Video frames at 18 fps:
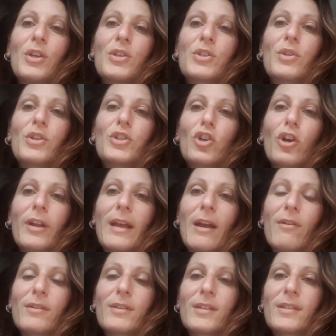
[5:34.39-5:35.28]
So the John
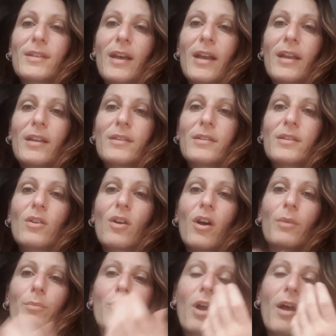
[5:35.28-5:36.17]
Howard Society is a
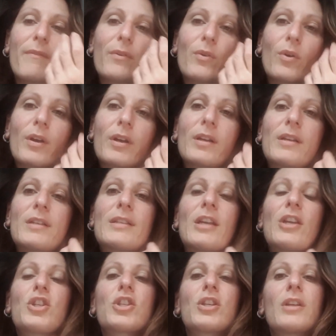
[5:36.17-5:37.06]
nonprofit
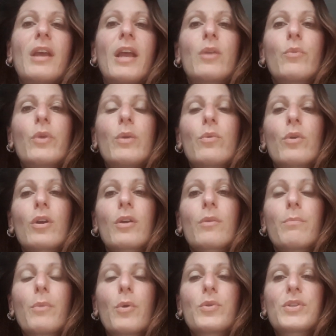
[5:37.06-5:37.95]
organization, and we
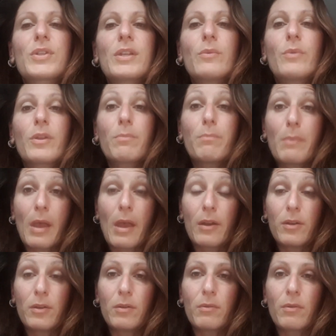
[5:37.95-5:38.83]
work mostly with
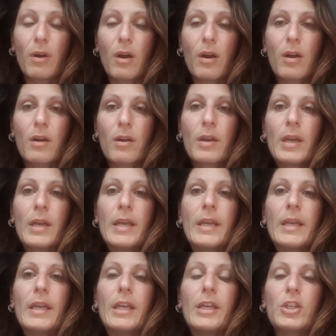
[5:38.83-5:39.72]
men who are
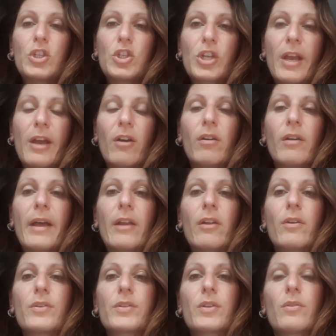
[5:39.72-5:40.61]
in jail and
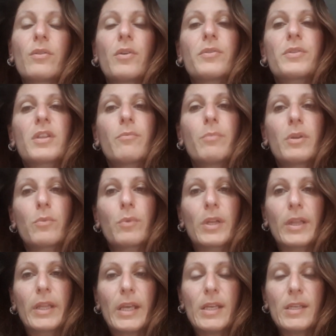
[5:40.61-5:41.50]
also those who have been
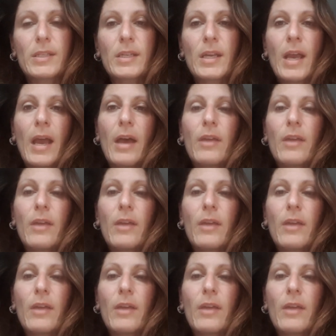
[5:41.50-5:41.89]
released.